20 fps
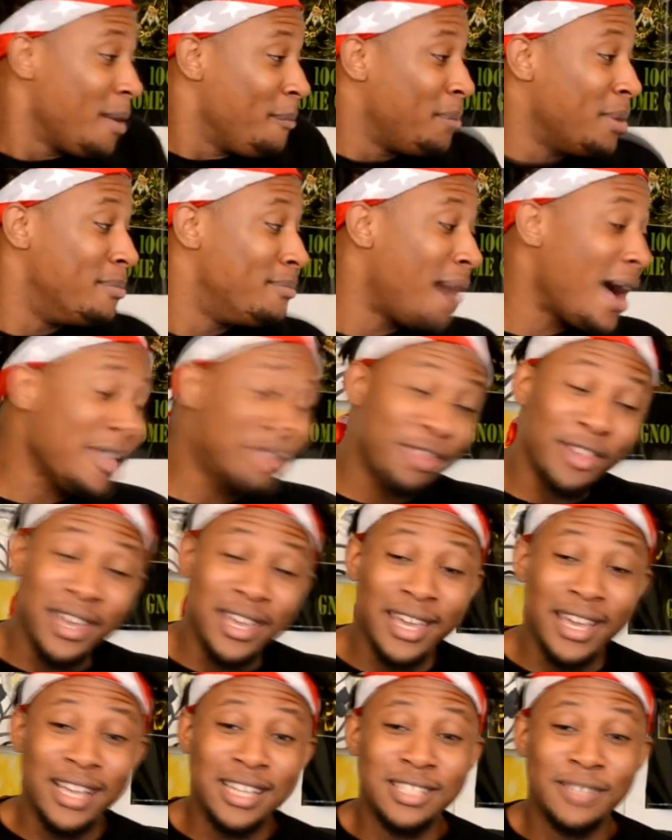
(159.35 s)
But my
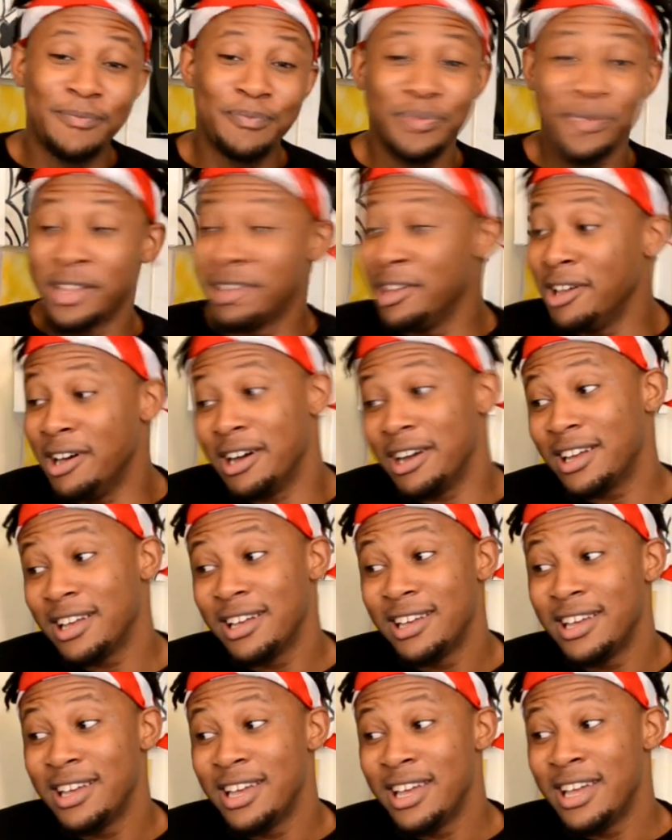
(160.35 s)
thing is, look,
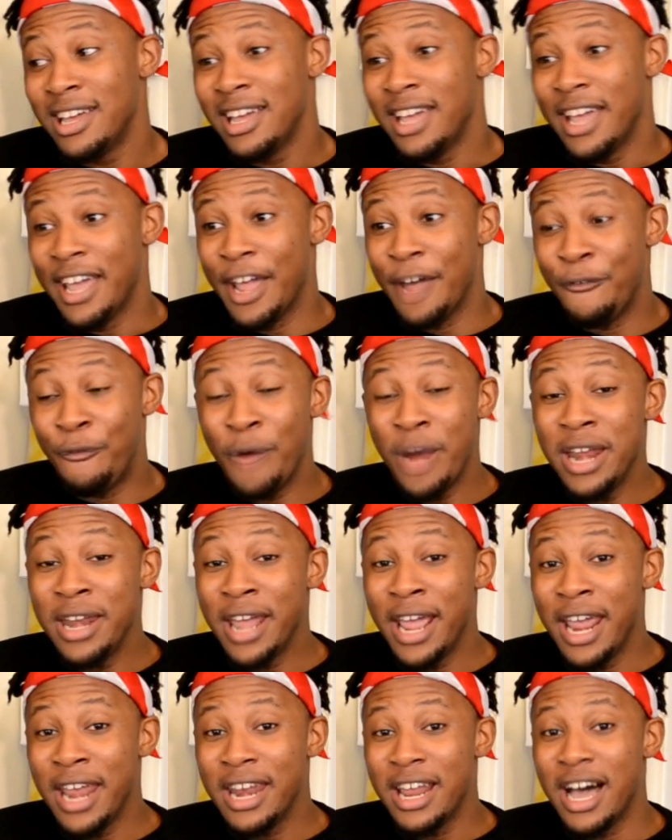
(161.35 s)
if we
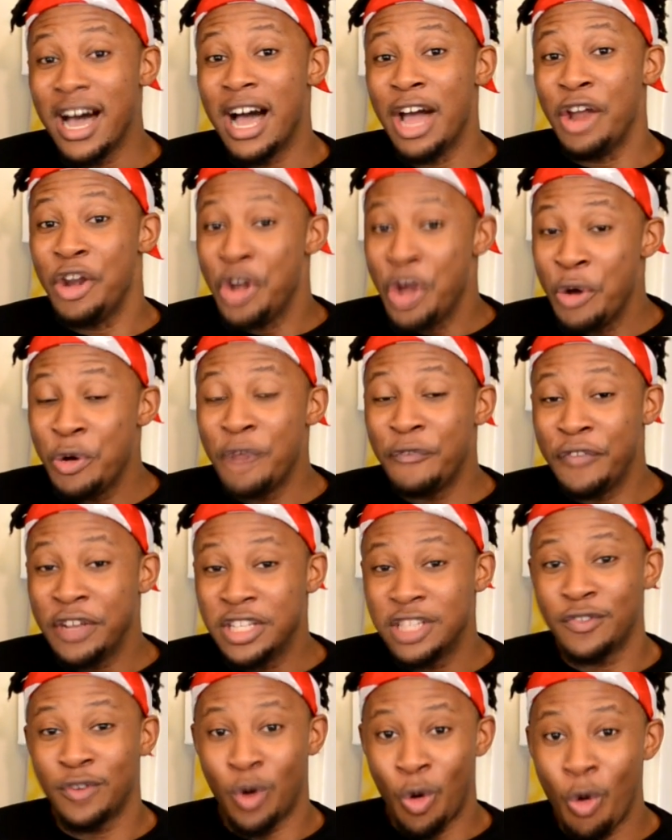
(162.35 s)
need a new
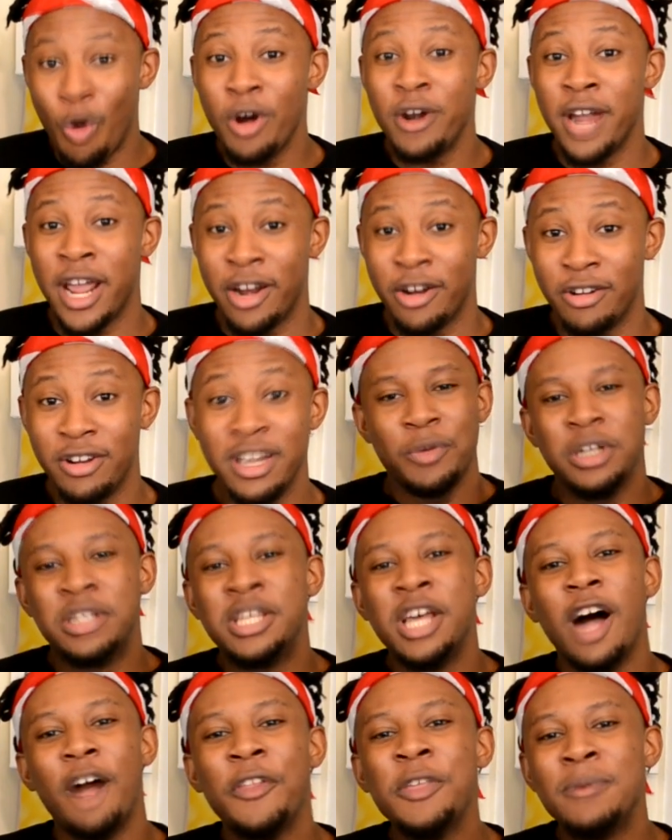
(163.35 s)
defensive coordinator to
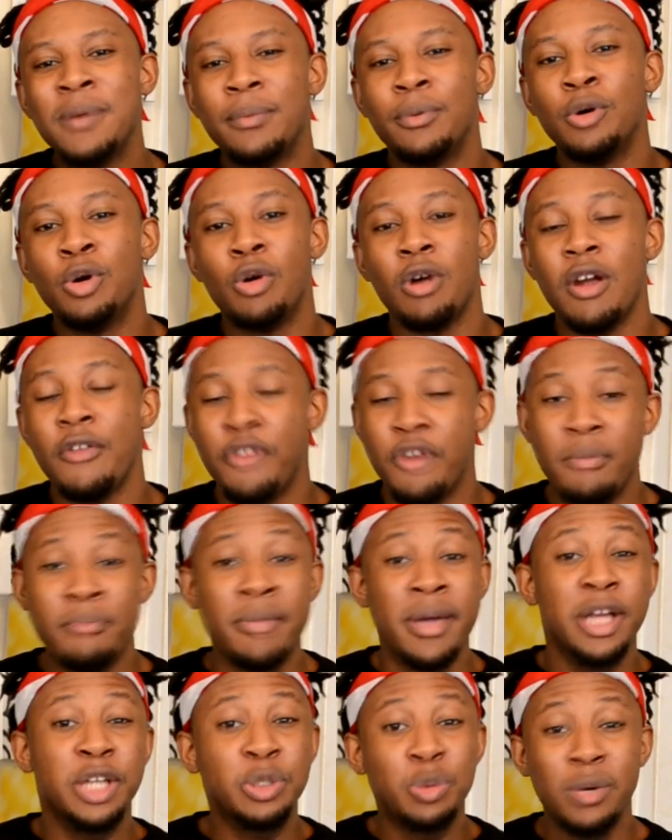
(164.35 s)
tell these people who are in their
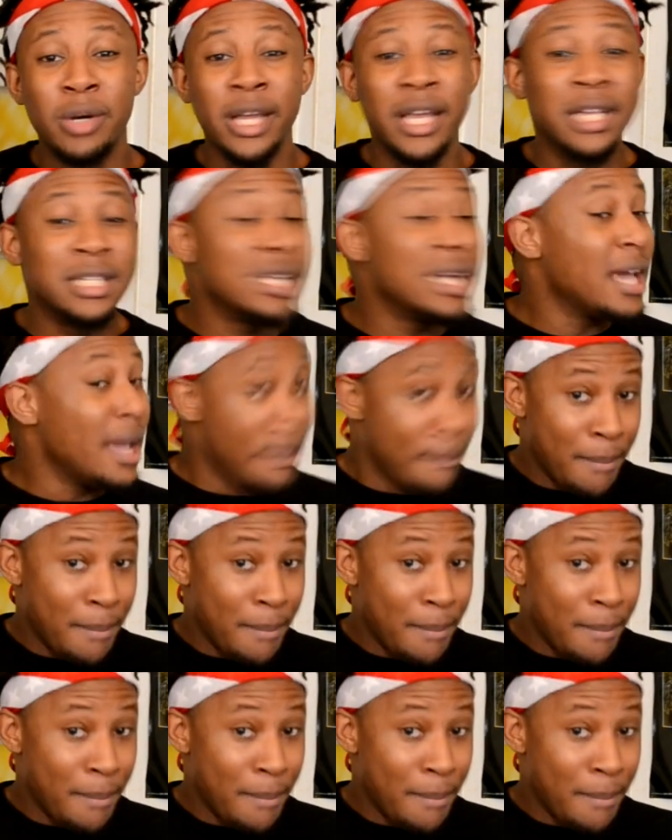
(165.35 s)
mid-20s,